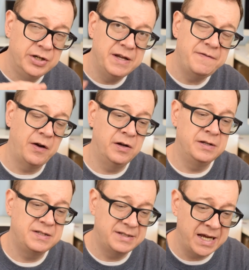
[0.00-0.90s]

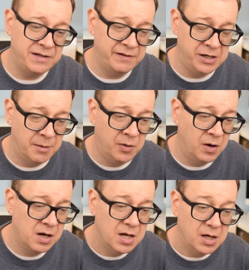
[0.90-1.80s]
different state
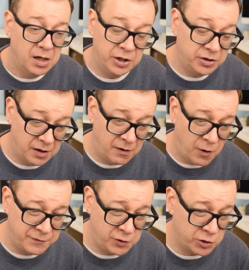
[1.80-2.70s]
variable uh, uh
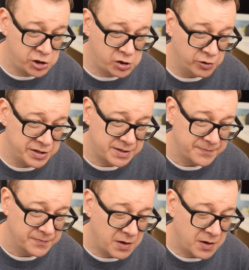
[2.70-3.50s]
of your choice.